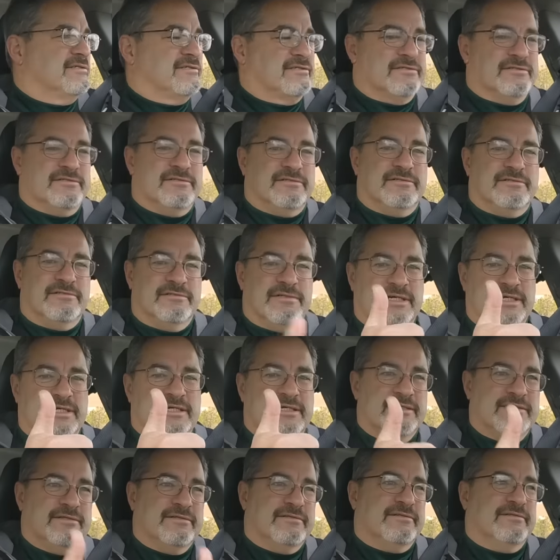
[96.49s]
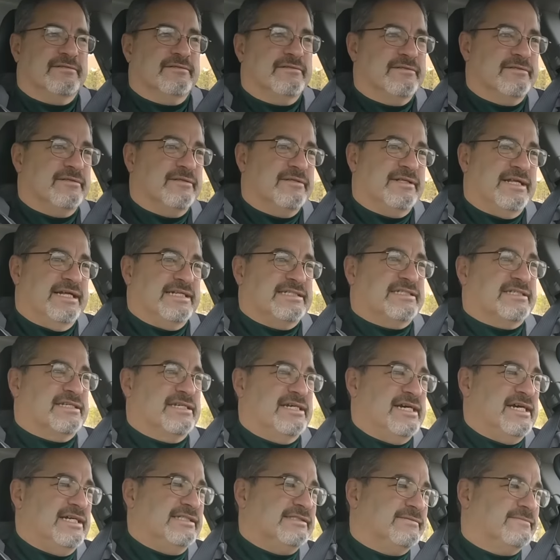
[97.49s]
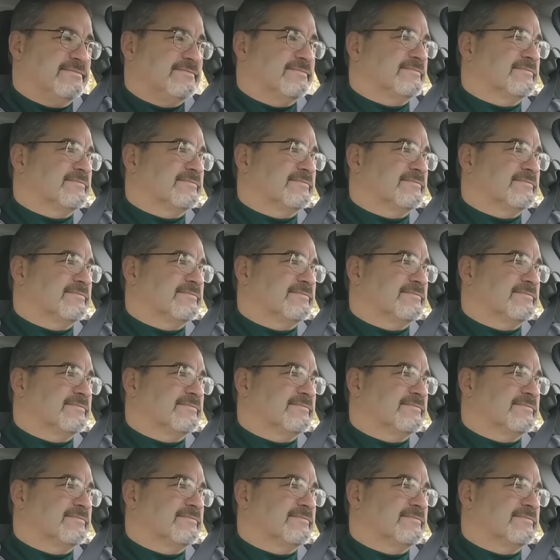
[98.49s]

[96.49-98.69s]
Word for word: So uh, that's good.